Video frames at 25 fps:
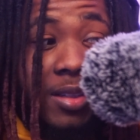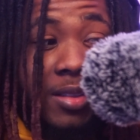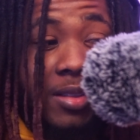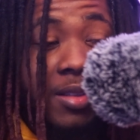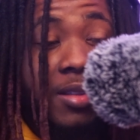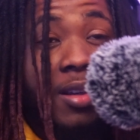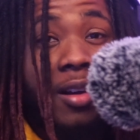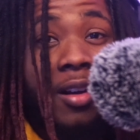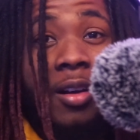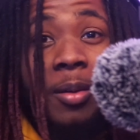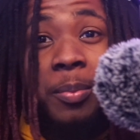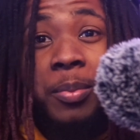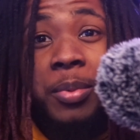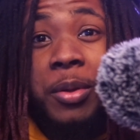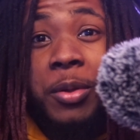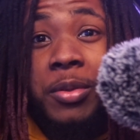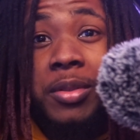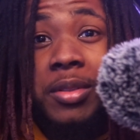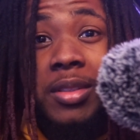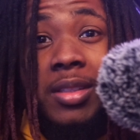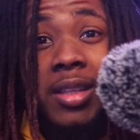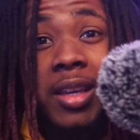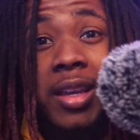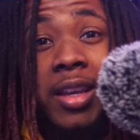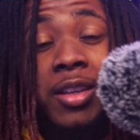The upload
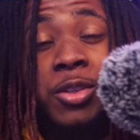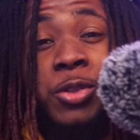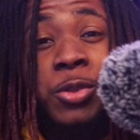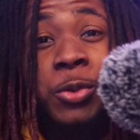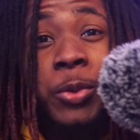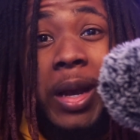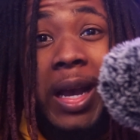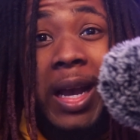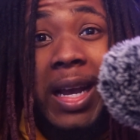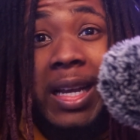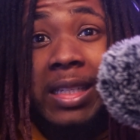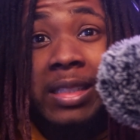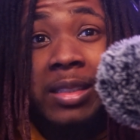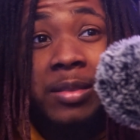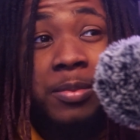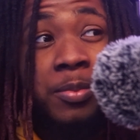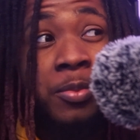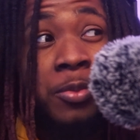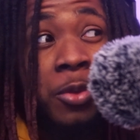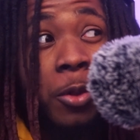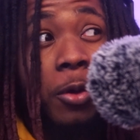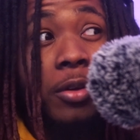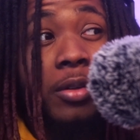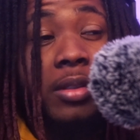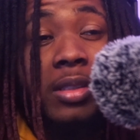schedule has
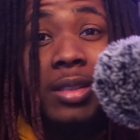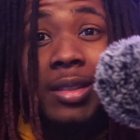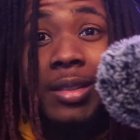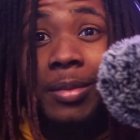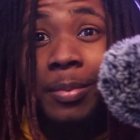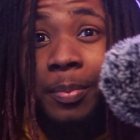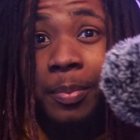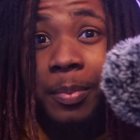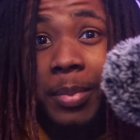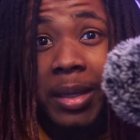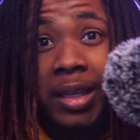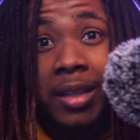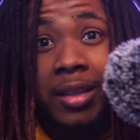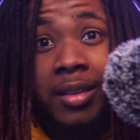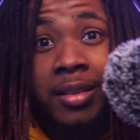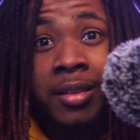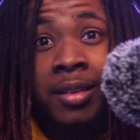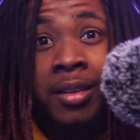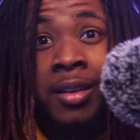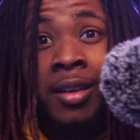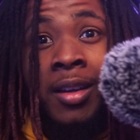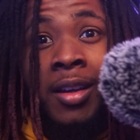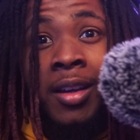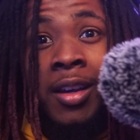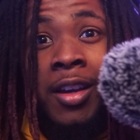not been
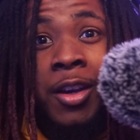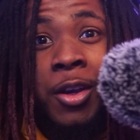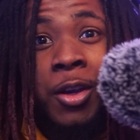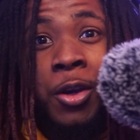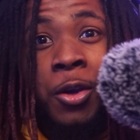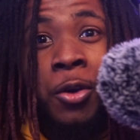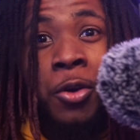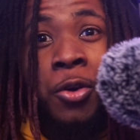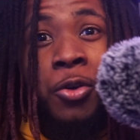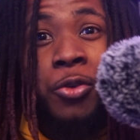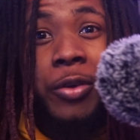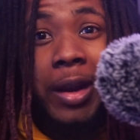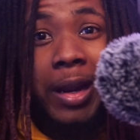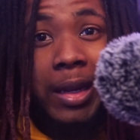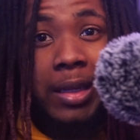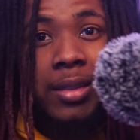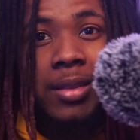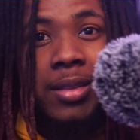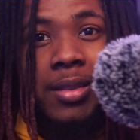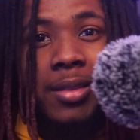great.